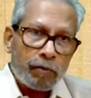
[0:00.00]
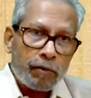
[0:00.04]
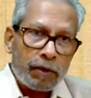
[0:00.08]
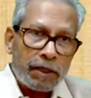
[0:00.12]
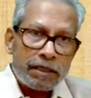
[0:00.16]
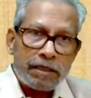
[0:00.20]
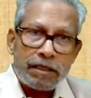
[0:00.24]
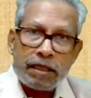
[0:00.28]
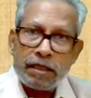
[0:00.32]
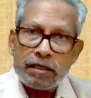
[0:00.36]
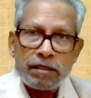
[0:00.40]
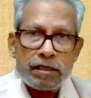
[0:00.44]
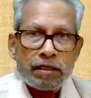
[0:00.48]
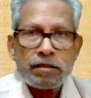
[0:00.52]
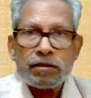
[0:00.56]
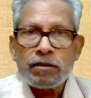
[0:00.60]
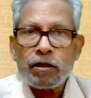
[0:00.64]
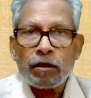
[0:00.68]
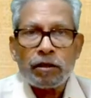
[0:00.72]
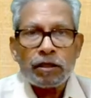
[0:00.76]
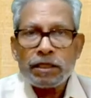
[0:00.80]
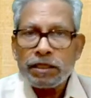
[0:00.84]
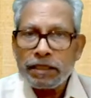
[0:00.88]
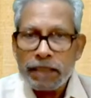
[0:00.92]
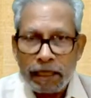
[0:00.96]
business is
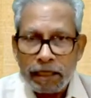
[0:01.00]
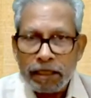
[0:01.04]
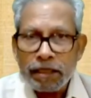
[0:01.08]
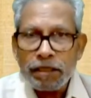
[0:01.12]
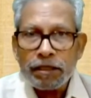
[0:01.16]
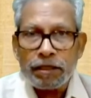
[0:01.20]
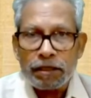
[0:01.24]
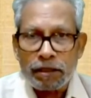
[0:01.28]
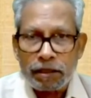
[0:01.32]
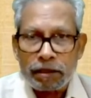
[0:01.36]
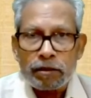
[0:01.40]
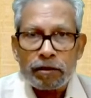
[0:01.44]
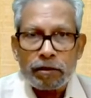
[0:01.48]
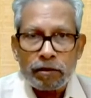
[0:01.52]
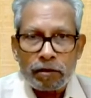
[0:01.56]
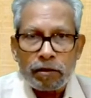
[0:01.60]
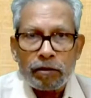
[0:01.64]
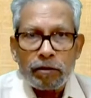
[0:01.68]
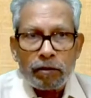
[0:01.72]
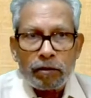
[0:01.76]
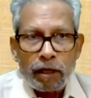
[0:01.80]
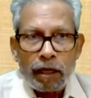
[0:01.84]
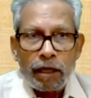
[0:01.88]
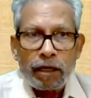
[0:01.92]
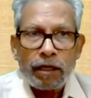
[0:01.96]
not a charity.
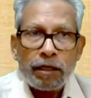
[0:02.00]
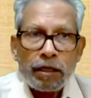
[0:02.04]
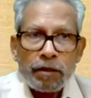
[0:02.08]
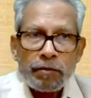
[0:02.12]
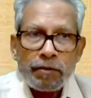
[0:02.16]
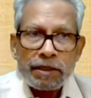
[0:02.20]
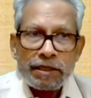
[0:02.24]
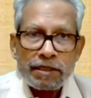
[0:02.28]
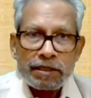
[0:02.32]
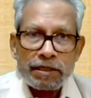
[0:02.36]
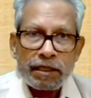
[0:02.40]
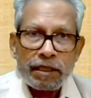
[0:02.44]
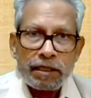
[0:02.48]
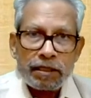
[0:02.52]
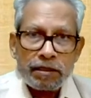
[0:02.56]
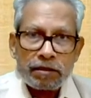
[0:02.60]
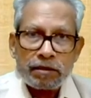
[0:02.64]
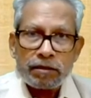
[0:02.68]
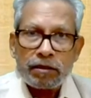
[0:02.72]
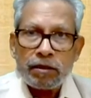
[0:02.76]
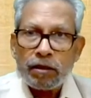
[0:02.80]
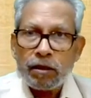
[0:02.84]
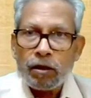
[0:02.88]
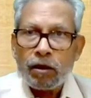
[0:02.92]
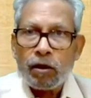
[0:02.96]
Any
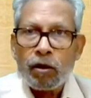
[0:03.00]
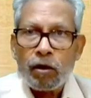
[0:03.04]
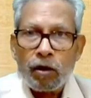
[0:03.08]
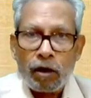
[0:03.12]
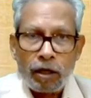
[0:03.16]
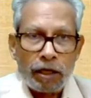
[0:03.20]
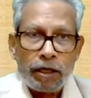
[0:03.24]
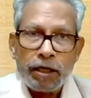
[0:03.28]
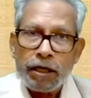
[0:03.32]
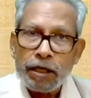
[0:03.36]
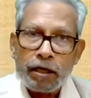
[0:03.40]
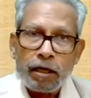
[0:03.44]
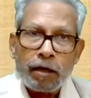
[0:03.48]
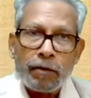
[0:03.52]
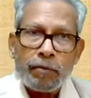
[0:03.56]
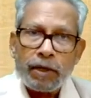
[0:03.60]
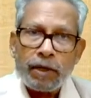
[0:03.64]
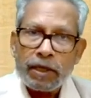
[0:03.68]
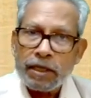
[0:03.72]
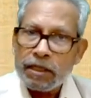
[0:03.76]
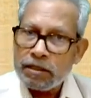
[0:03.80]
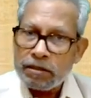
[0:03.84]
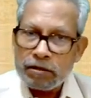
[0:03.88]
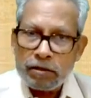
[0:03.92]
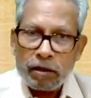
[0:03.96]
business or any
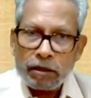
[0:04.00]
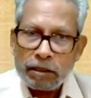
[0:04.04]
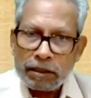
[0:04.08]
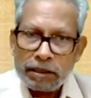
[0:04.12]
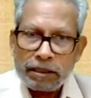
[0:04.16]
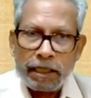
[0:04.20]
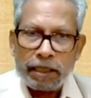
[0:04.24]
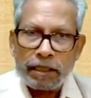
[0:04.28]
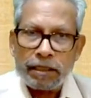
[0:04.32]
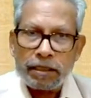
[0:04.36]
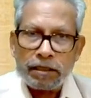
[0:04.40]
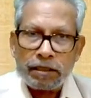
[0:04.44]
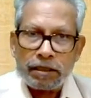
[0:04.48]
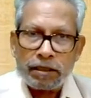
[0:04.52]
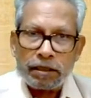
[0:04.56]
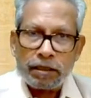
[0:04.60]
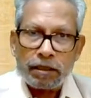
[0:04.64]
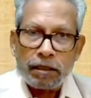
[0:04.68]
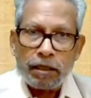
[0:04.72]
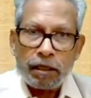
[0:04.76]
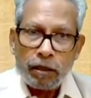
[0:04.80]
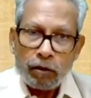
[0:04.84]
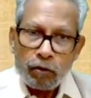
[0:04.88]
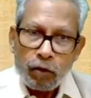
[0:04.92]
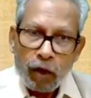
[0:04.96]
company is not a charity.
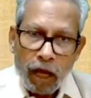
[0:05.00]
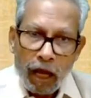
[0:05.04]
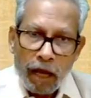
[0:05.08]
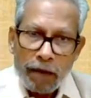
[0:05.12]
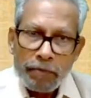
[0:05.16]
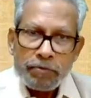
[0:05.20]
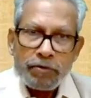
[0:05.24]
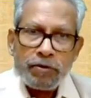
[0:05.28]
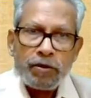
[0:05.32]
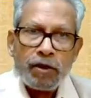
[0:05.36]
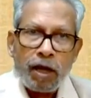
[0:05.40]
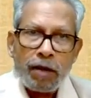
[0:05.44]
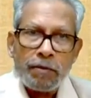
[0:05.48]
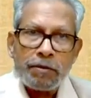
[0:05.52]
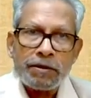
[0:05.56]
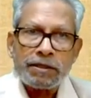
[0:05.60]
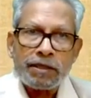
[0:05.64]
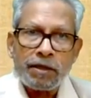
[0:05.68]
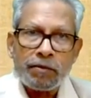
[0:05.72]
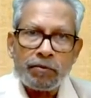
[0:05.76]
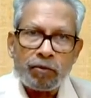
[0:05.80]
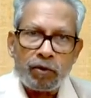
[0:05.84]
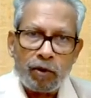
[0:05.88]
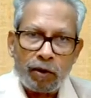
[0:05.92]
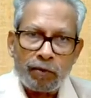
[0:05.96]
You have to have
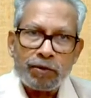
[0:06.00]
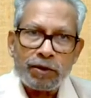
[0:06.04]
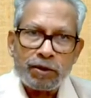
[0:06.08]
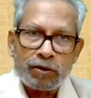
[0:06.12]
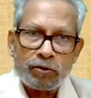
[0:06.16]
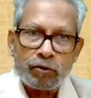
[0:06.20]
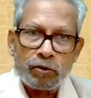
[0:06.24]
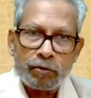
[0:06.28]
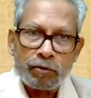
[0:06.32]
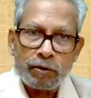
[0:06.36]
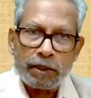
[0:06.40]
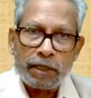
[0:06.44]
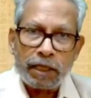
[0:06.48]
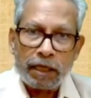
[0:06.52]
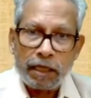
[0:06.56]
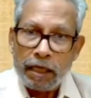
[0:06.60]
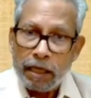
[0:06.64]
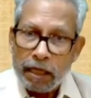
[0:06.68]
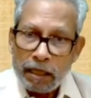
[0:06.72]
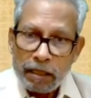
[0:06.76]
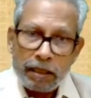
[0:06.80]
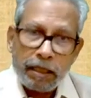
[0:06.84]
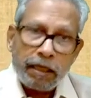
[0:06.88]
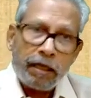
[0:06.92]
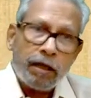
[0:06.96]
some profit should be there.
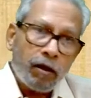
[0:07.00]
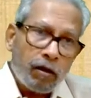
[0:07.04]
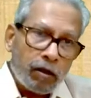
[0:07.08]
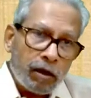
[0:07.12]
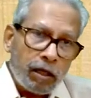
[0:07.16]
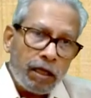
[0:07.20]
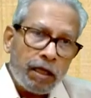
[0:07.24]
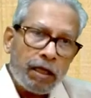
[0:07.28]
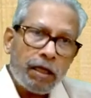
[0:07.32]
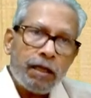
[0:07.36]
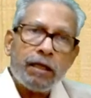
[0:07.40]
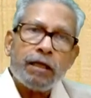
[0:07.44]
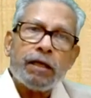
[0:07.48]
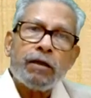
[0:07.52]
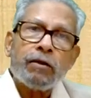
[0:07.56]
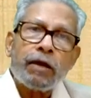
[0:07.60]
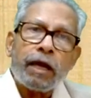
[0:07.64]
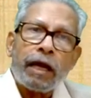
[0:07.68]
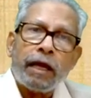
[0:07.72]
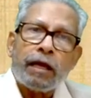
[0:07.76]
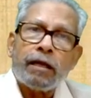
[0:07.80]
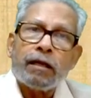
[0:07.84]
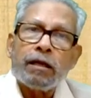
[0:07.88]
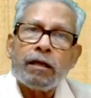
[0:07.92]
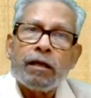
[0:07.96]
Then only you
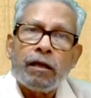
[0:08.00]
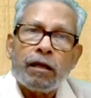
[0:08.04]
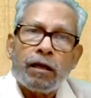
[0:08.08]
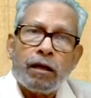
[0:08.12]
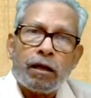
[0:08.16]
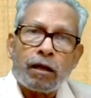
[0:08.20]
can